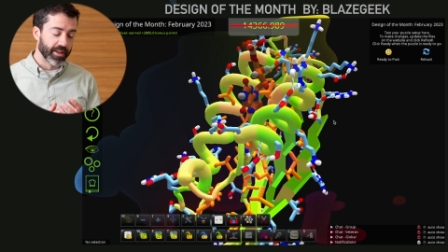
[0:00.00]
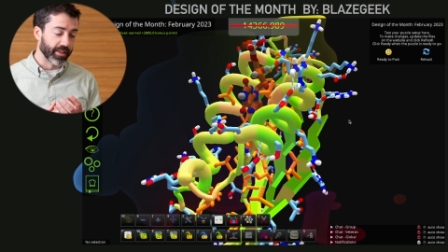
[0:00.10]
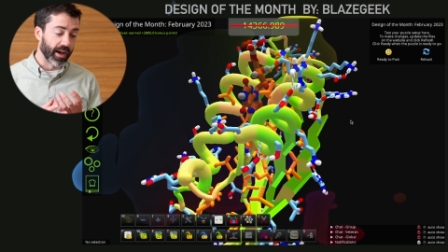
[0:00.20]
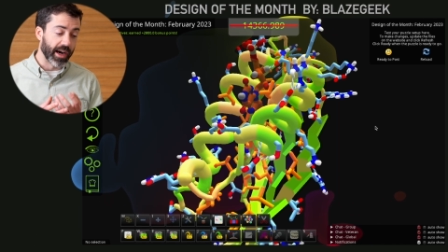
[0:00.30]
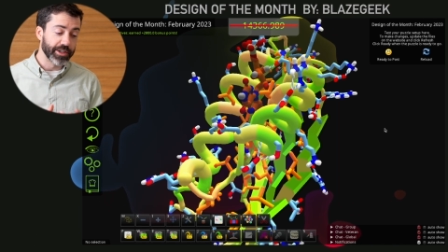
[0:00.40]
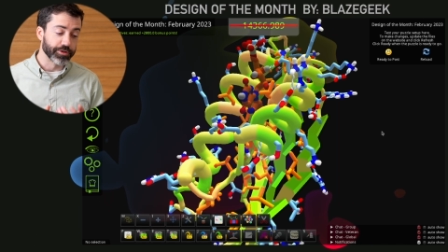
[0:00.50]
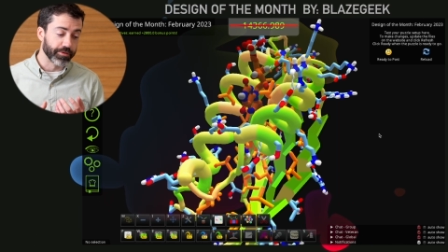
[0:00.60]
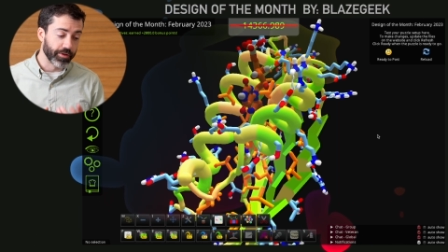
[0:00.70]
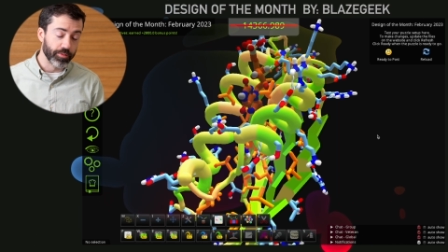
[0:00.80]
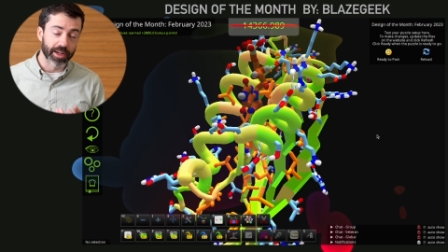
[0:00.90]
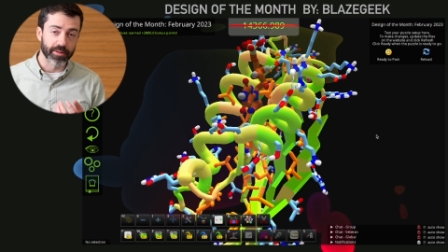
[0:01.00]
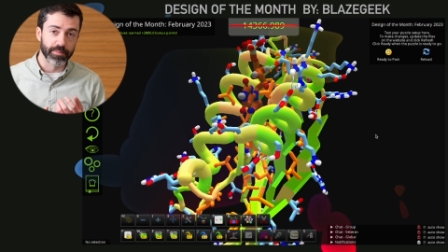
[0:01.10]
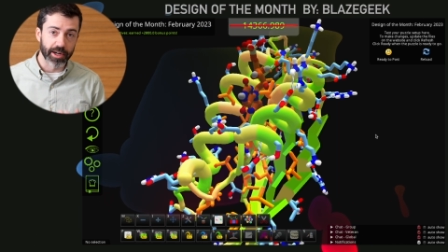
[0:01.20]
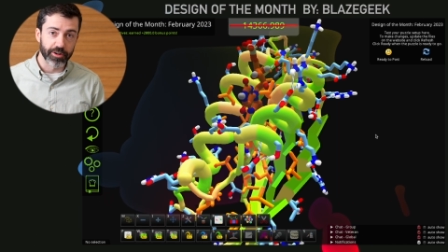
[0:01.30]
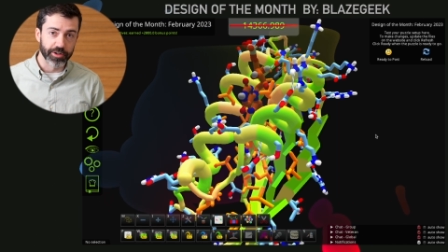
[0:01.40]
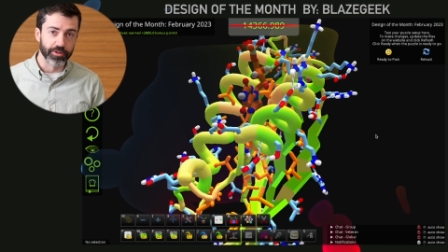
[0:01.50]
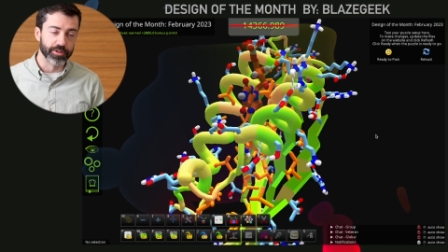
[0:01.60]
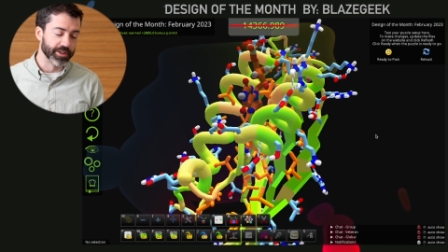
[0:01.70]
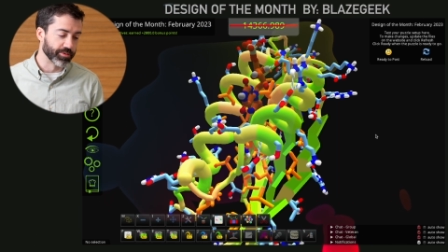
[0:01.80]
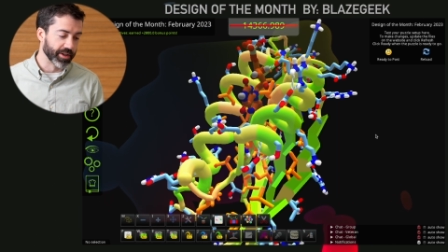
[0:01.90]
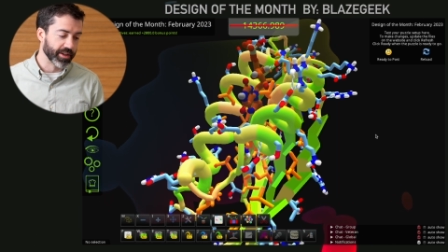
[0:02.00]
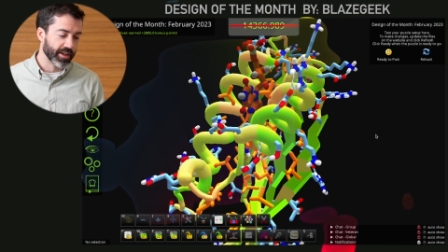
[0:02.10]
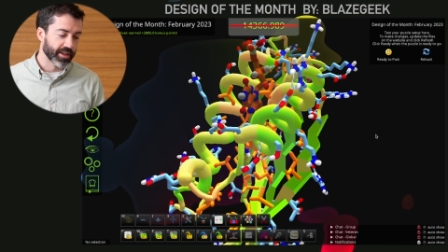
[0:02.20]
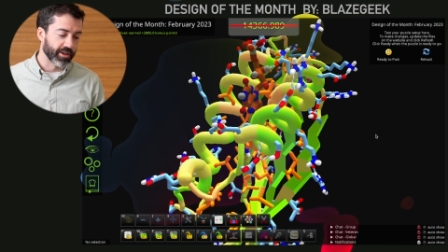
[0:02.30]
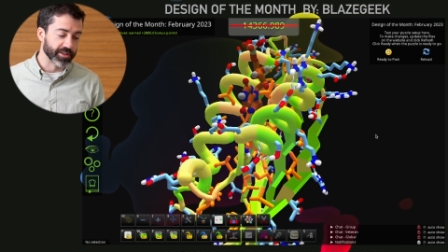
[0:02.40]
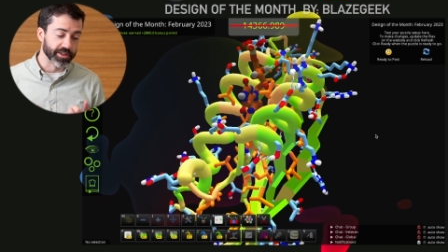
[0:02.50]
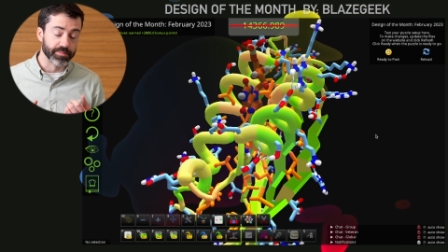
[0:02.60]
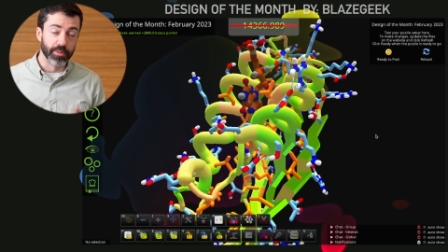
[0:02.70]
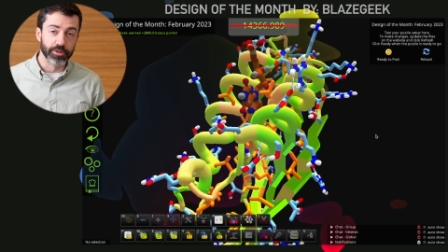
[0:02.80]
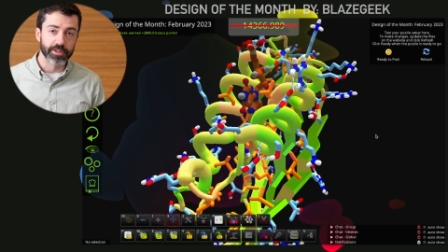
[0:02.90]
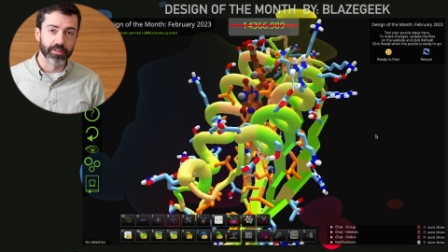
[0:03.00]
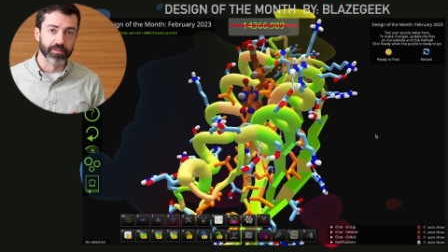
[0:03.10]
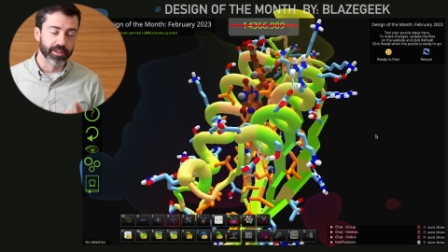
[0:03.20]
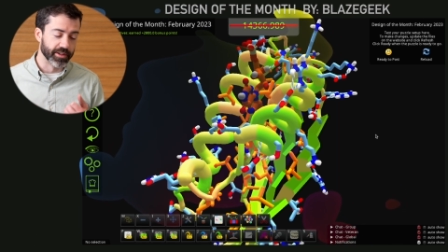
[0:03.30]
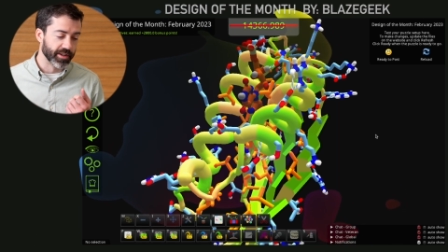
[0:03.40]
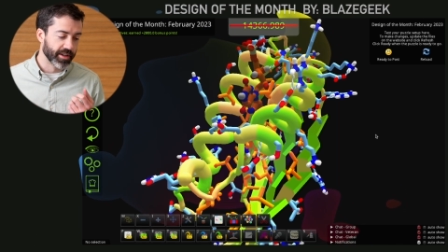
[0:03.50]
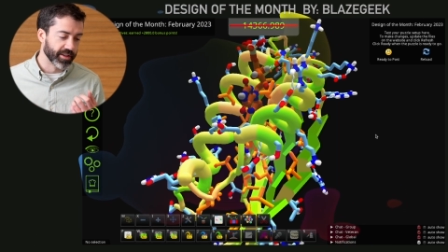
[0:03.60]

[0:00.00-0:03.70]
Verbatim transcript: the hydrophobic burial is what causes most of the,